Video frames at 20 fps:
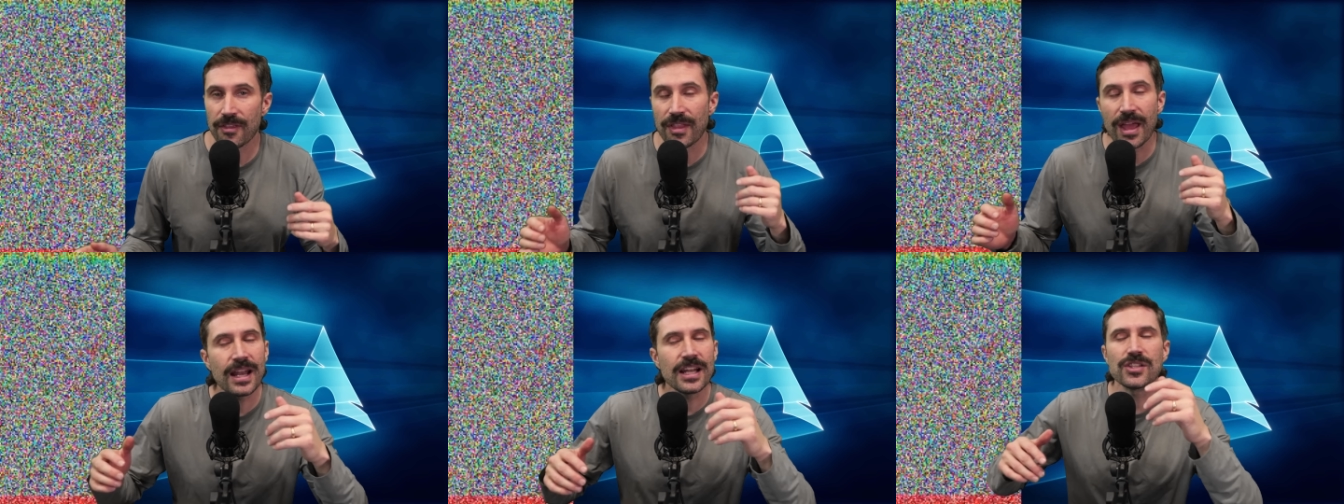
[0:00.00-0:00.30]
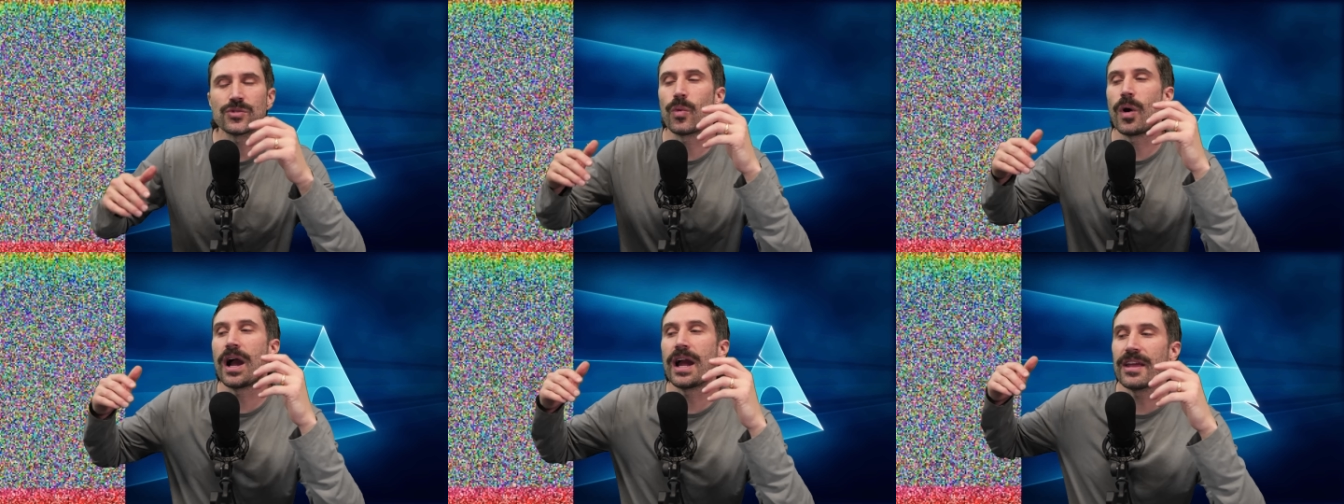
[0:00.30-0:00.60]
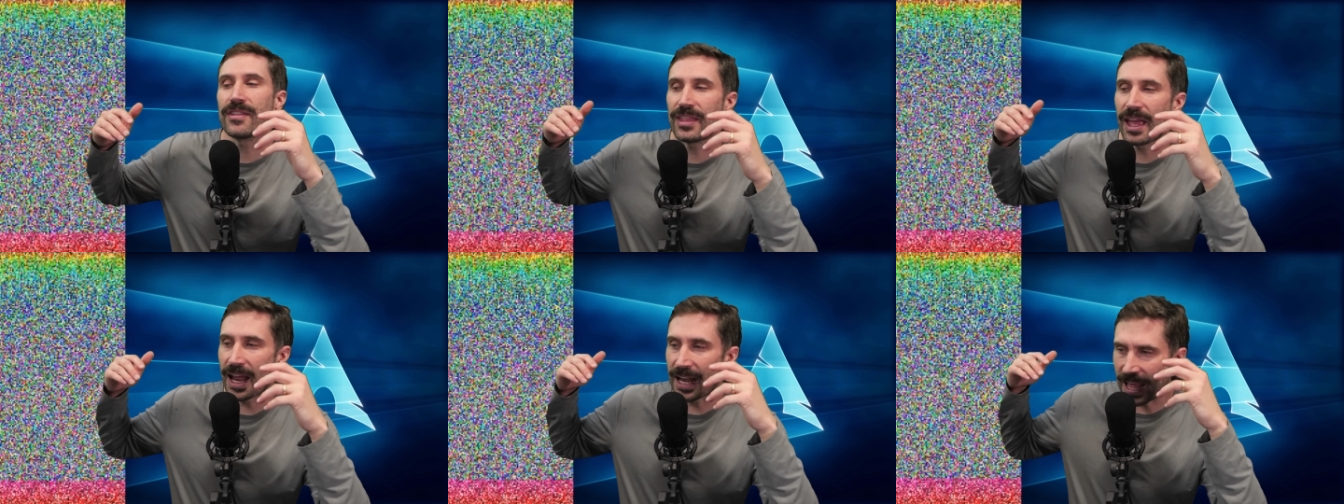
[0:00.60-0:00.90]
that is
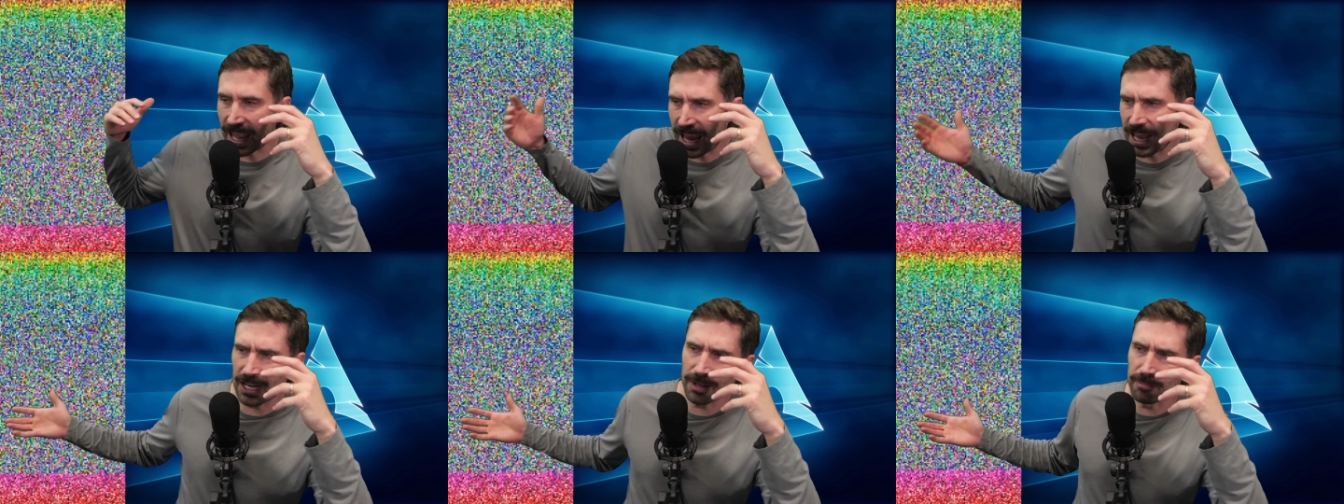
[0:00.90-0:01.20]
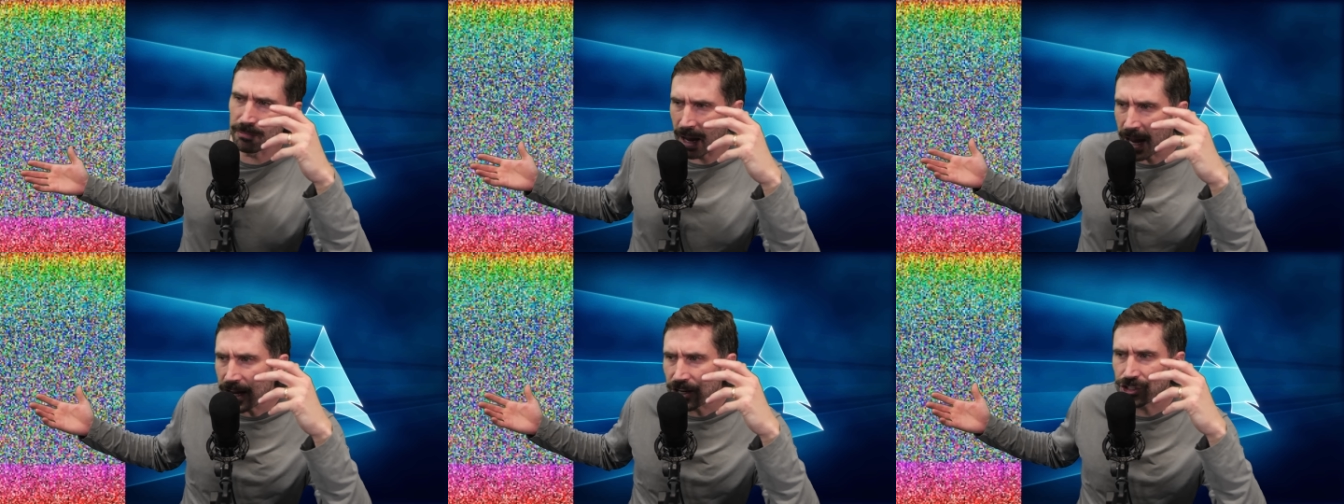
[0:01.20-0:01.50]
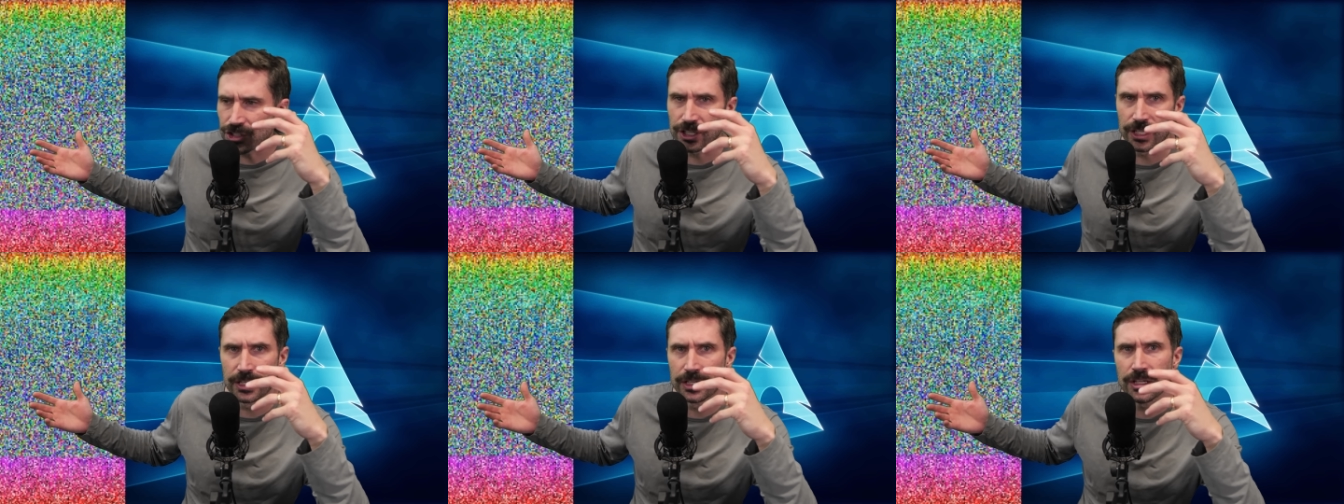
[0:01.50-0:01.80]
why that
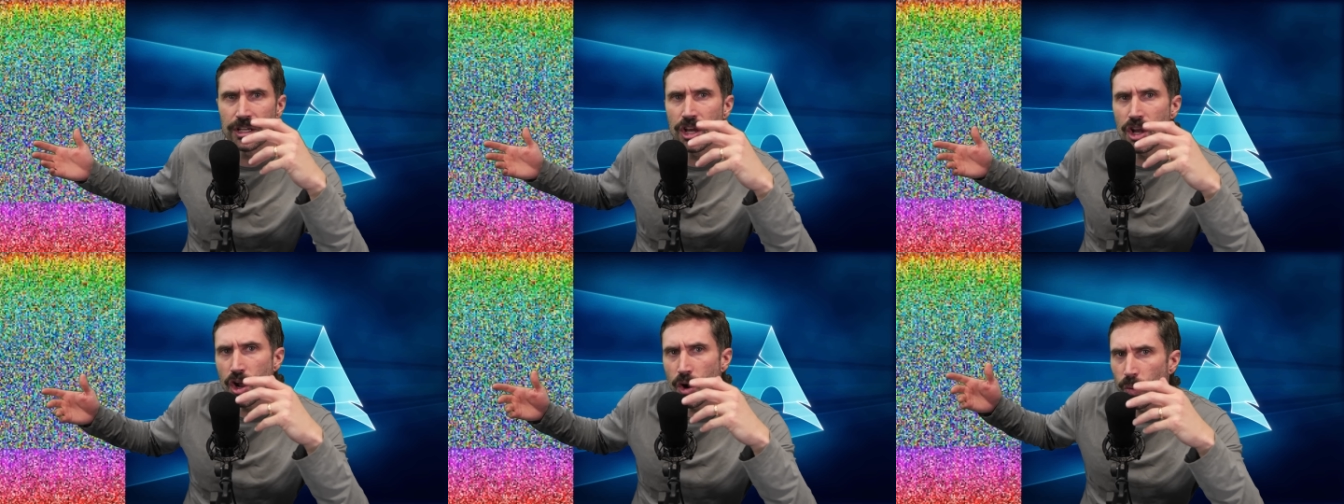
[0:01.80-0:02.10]
animation,